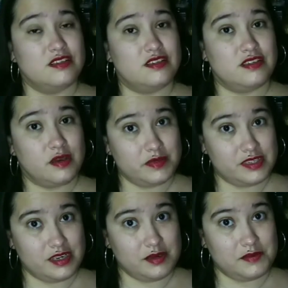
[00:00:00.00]

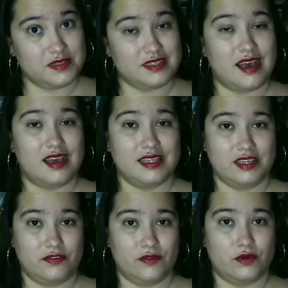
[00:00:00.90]
Sometimes I
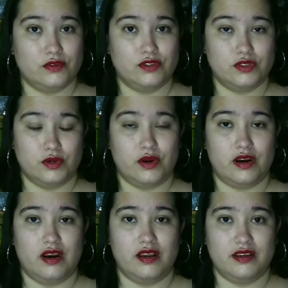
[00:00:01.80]
default to
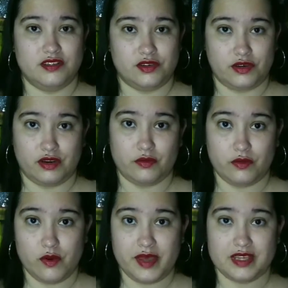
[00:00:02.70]
her
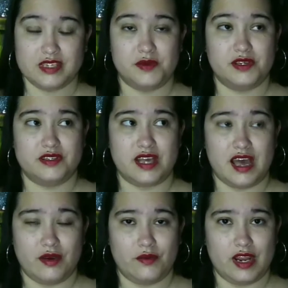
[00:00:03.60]
historical romance because
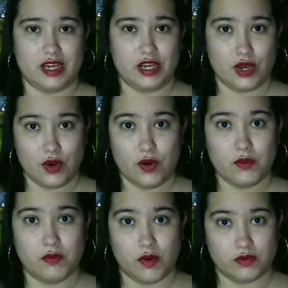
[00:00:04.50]
I already
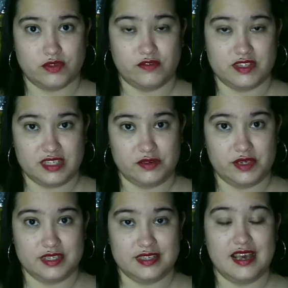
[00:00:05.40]
know most of the
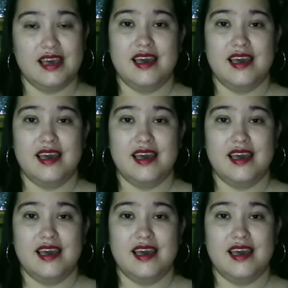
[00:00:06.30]
series,